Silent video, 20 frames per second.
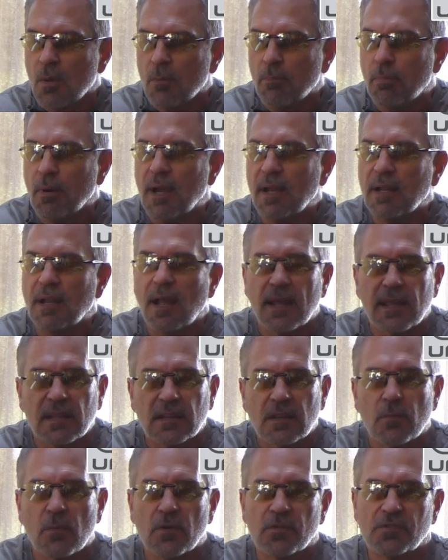But I
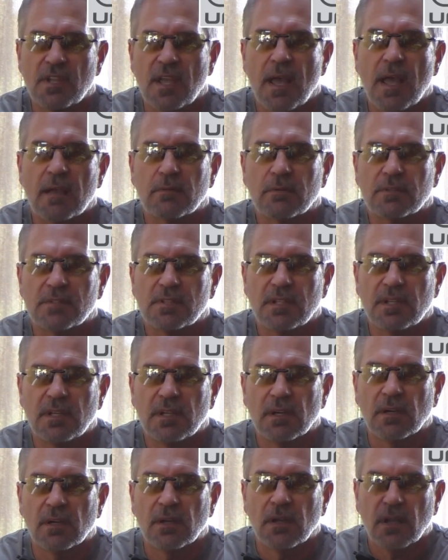get the most accuracy
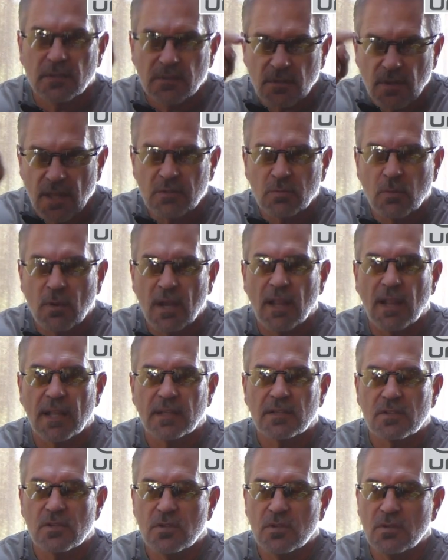here, so that's why I
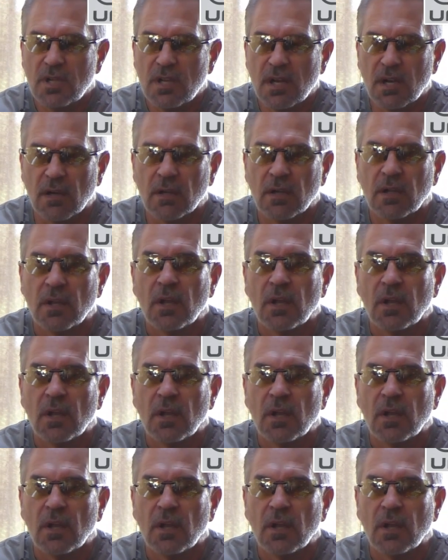like to shoot here.